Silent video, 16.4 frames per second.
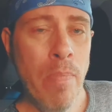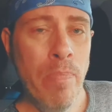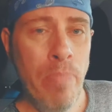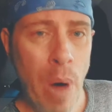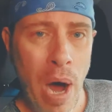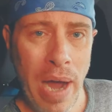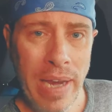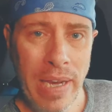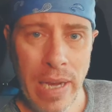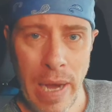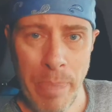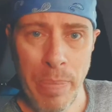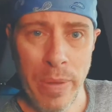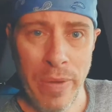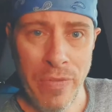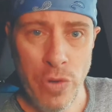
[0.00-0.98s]
But
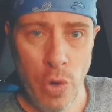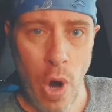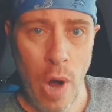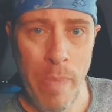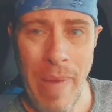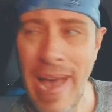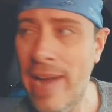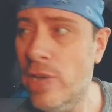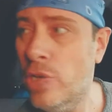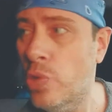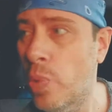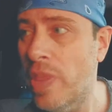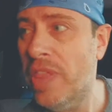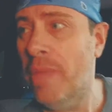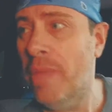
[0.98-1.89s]
couple of drawbacks with the